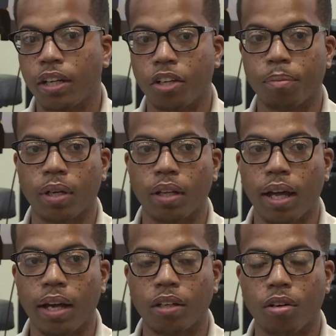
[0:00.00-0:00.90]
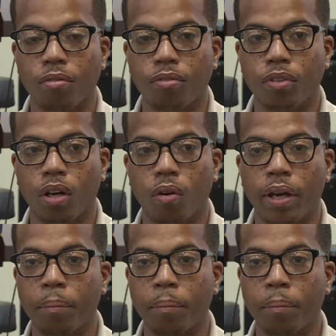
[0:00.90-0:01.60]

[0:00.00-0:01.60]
There's been a lot of you know